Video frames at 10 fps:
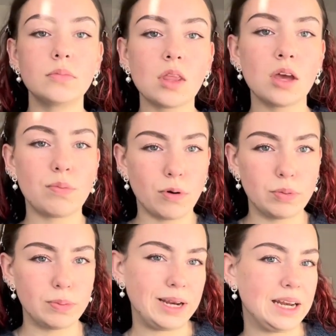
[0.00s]
I'd
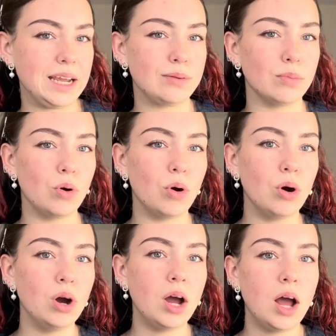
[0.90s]
probably need
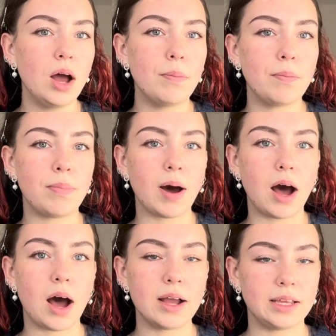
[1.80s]
more.
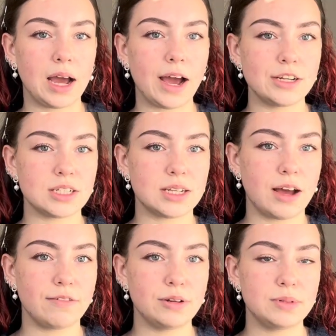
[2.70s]
But yeah, I just
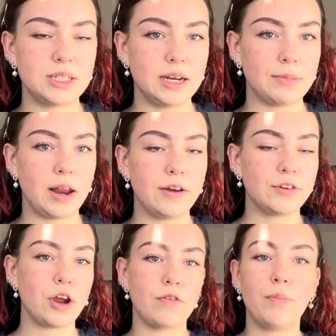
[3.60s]
have an obscene amount left
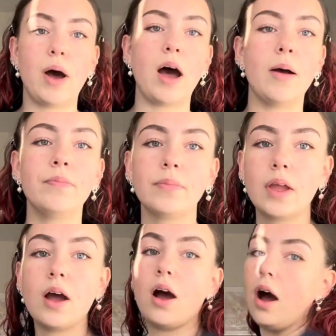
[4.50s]
over. But
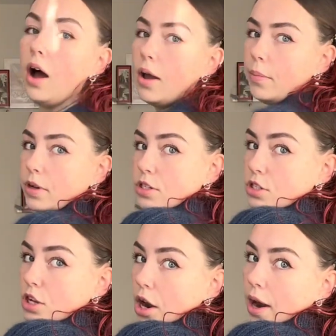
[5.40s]
I'm
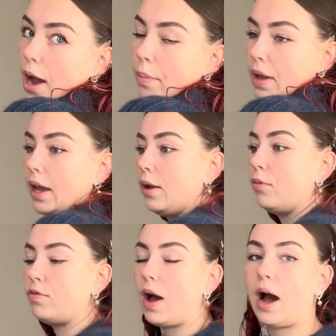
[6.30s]
so happy
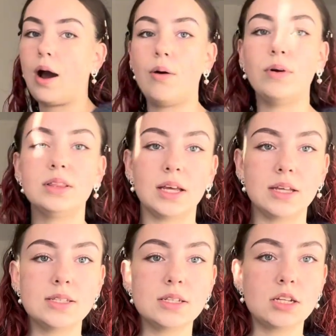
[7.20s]
with how
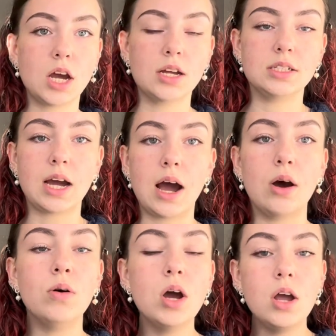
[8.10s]
this turned
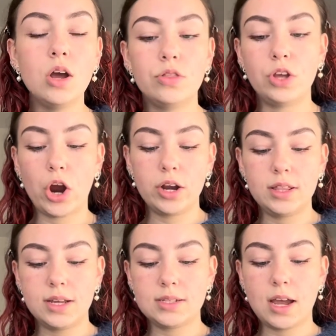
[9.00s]
out. The only
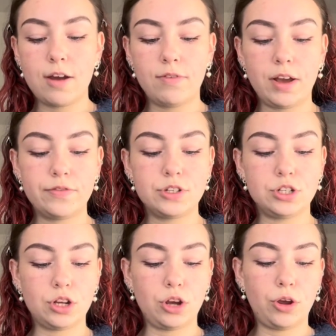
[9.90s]
things I have left to
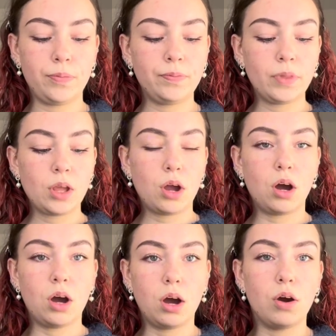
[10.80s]
do
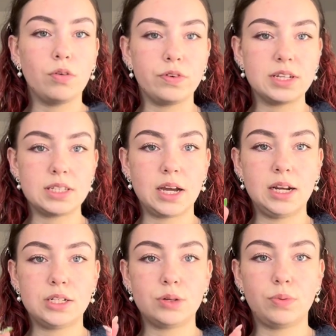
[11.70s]
are, obviously I
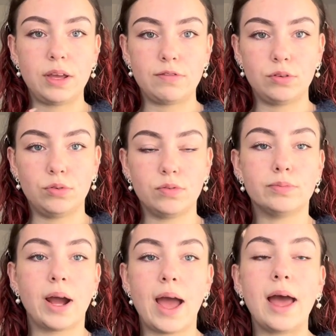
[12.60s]
need to weave in all of
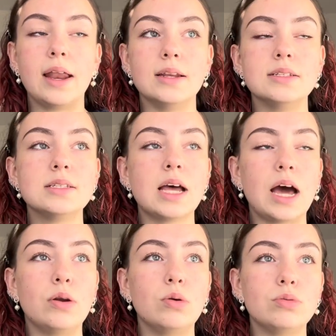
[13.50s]
my ends,
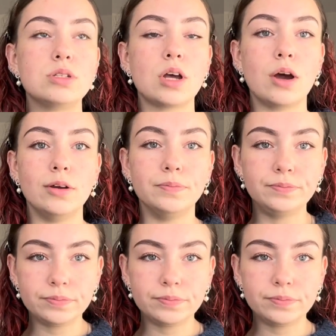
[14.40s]
and also